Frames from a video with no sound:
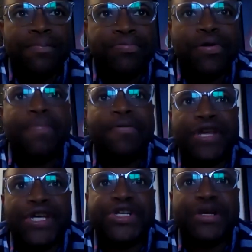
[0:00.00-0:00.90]

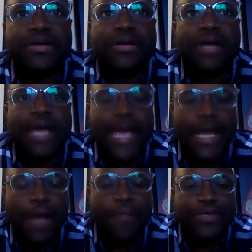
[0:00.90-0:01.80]
preparation
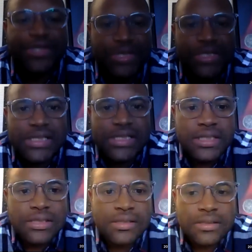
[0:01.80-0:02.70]
and
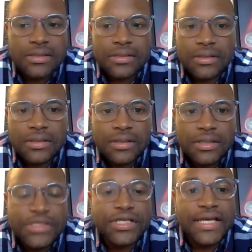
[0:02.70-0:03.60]
opportunity
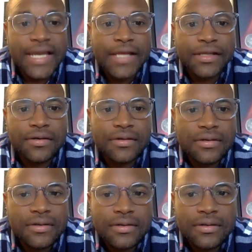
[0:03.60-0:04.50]
together
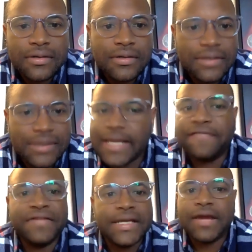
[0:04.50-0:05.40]

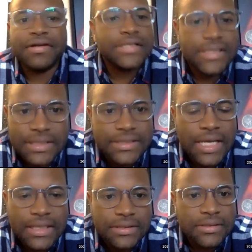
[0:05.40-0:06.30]
definitely guarantee
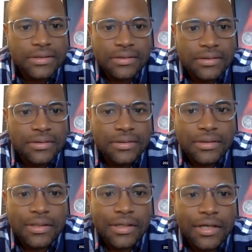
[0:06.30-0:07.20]
success.
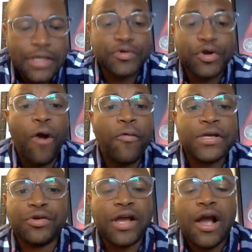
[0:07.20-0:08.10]
Because we're
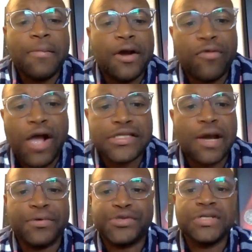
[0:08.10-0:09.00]
always going to come across
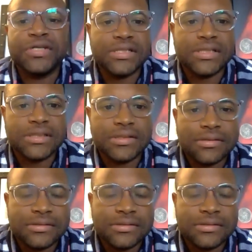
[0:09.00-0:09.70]
opportunities,